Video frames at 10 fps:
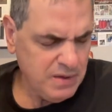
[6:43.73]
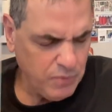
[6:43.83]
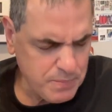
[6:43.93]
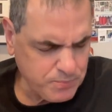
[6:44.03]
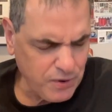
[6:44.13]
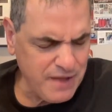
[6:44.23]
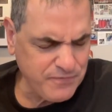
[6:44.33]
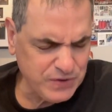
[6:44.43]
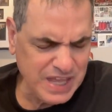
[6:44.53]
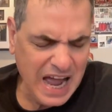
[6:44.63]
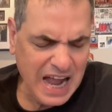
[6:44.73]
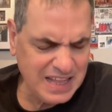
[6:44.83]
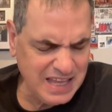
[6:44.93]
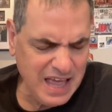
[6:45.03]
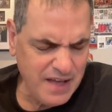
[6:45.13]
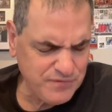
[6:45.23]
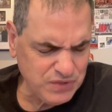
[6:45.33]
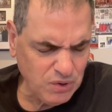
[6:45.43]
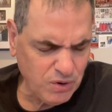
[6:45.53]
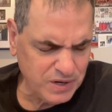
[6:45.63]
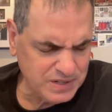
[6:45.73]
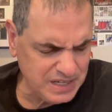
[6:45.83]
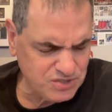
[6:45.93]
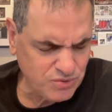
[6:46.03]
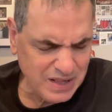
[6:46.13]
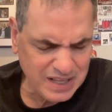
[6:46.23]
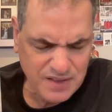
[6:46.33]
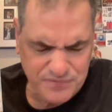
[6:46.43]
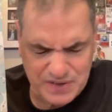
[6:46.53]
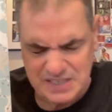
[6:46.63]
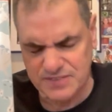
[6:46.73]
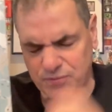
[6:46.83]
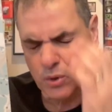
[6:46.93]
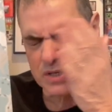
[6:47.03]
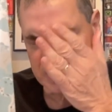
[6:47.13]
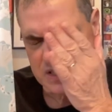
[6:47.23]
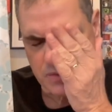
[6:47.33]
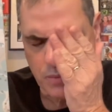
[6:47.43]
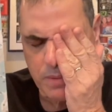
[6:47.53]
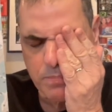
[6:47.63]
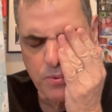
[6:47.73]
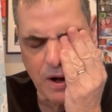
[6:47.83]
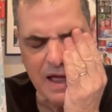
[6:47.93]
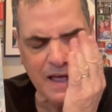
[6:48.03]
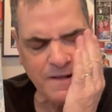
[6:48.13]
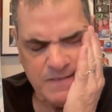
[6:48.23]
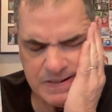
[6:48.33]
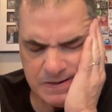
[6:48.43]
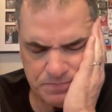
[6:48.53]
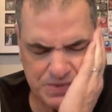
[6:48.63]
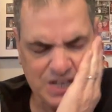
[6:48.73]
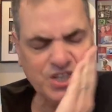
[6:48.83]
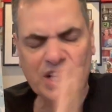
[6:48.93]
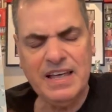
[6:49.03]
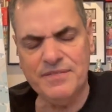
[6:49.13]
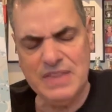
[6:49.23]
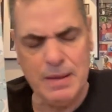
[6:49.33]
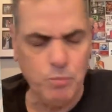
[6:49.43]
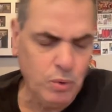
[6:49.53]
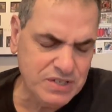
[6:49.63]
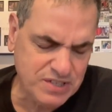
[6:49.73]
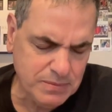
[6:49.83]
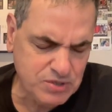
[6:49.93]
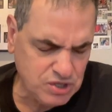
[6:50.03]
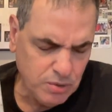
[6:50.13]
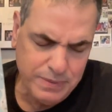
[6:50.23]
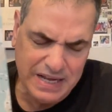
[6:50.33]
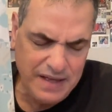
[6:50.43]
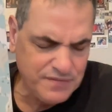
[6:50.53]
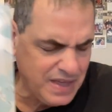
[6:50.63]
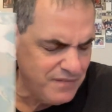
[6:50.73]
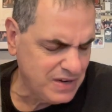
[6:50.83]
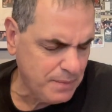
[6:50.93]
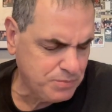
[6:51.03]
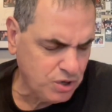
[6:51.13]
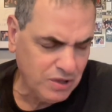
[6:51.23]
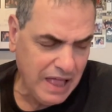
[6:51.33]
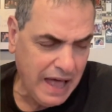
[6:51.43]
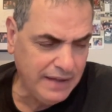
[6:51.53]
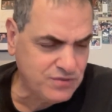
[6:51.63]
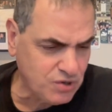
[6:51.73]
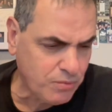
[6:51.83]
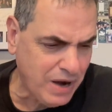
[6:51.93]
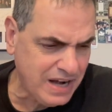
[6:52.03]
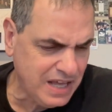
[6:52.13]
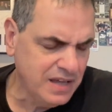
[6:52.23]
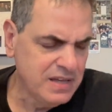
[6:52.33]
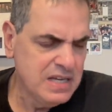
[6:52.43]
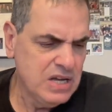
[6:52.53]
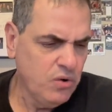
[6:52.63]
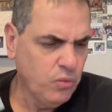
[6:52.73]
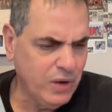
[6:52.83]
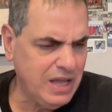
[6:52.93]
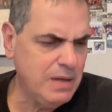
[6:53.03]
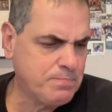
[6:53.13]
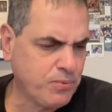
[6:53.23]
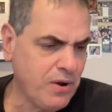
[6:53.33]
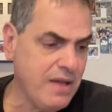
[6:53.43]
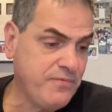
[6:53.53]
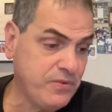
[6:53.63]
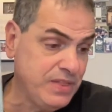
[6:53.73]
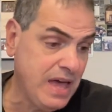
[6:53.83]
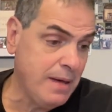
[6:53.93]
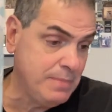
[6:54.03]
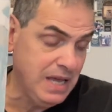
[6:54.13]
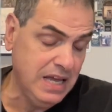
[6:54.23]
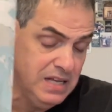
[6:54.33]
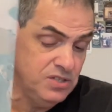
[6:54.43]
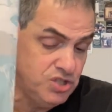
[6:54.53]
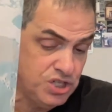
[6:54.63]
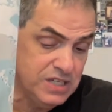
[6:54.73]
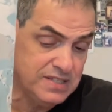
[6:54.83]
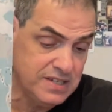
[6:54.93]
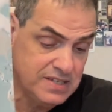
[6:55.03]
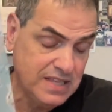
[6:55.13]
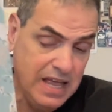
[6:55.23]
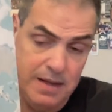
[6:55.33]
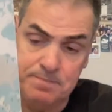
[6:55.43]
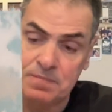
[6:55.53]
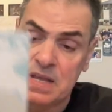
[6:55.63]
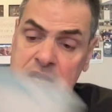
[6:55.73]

We pray for the IDF, Lord, Israeli Defense Forces, and we pray that you give them wisdom. So many have given up their lives already. We pray for them in Jesus' name.